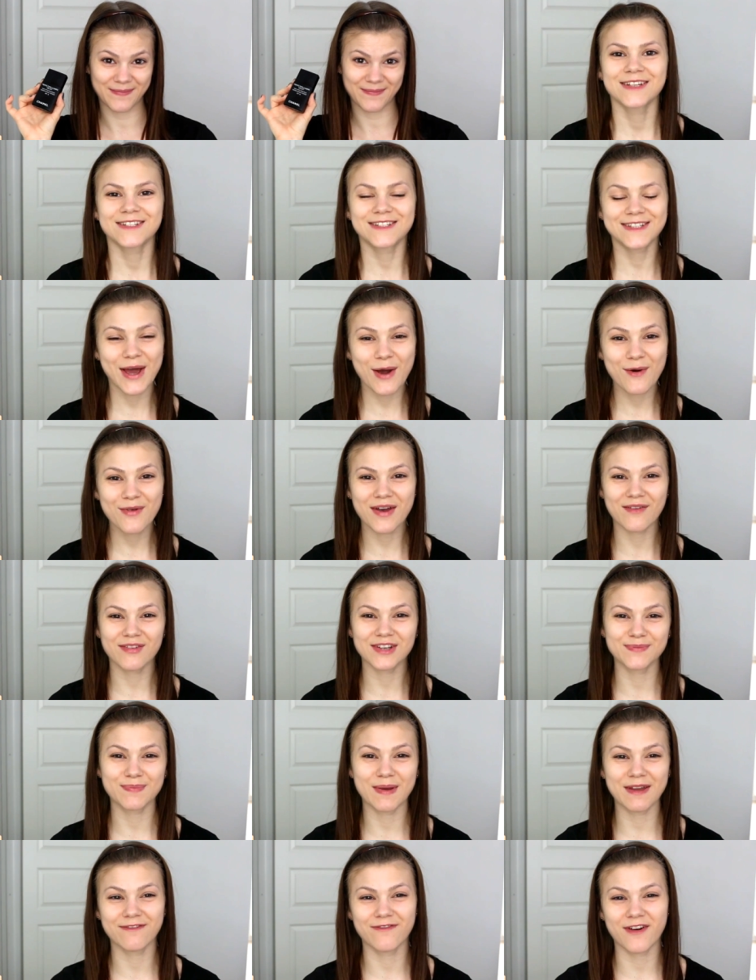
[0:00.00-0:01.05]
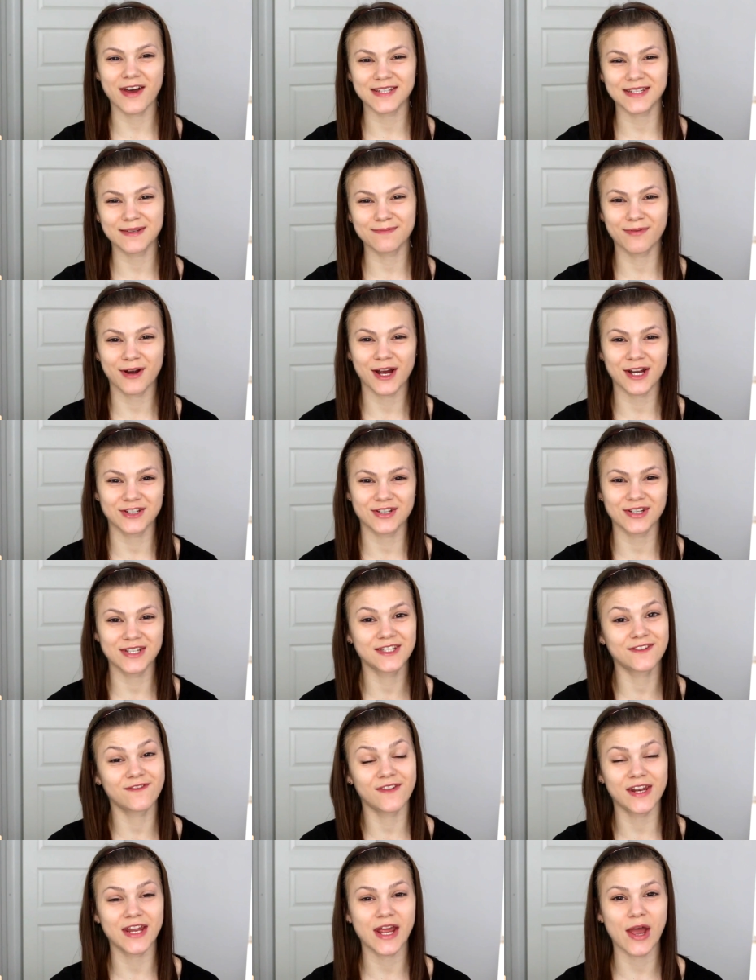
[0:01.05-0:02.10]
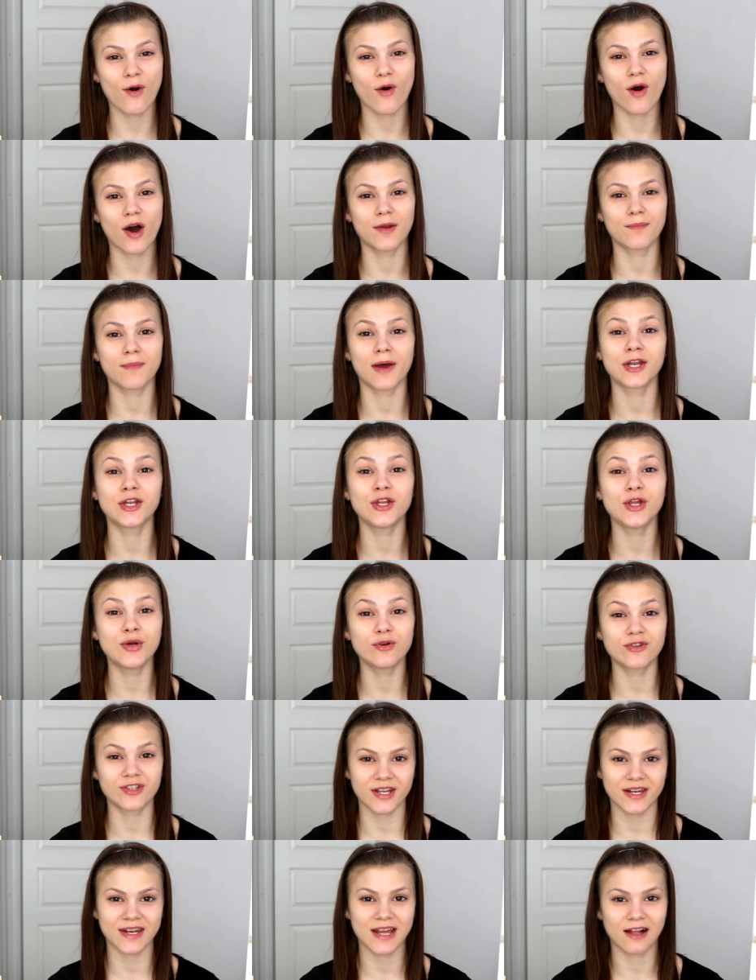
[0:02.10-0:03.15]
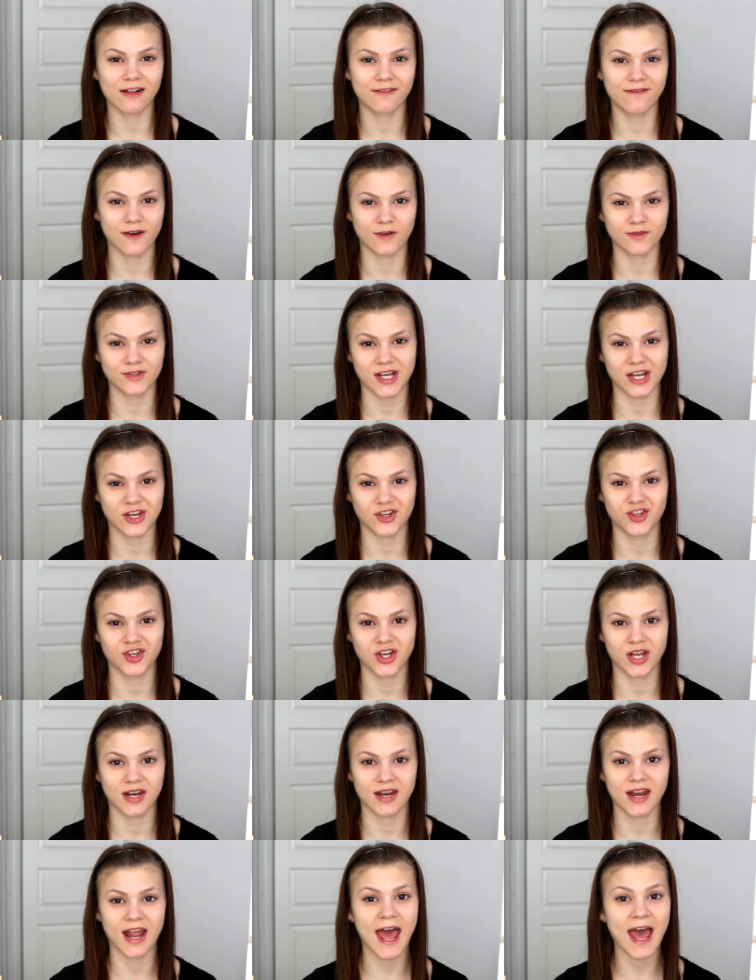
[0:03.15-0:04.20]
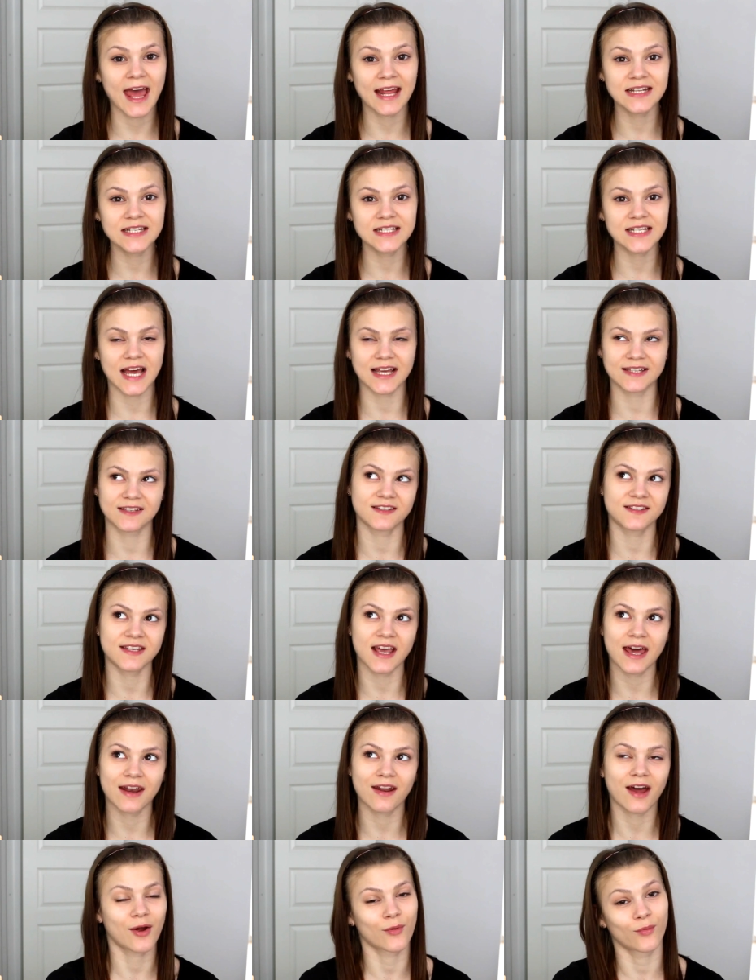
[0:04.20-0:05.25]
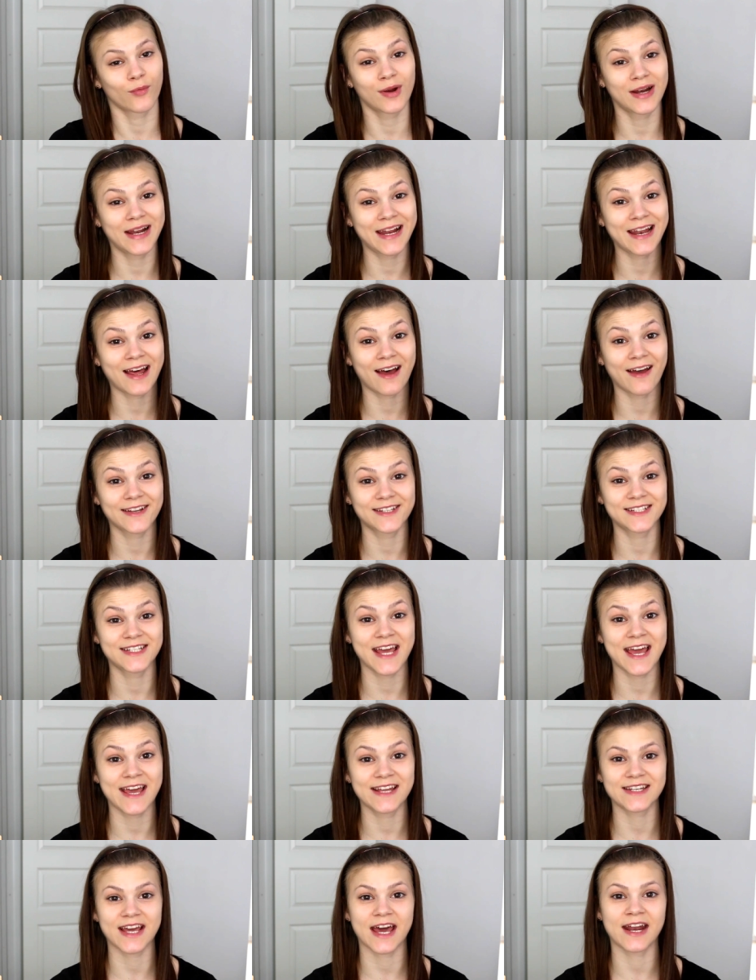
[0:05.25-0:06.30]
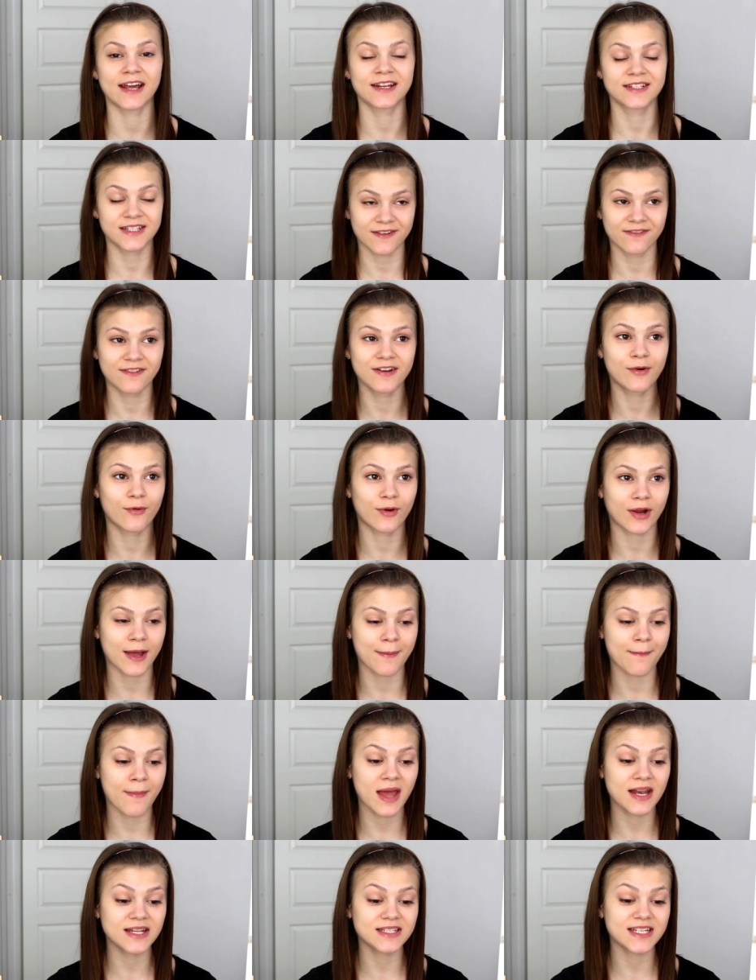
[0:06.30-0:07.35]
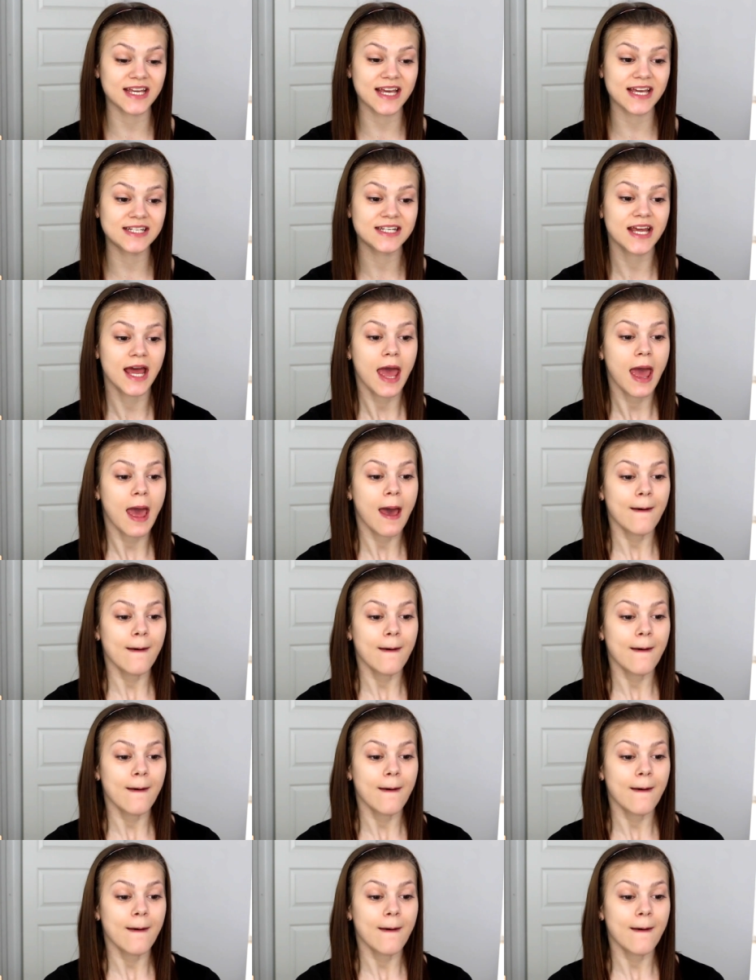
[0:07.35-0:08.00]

So that was my first impressions video on my new Chanel foundation and as I said I really liked it and I definitely recommend it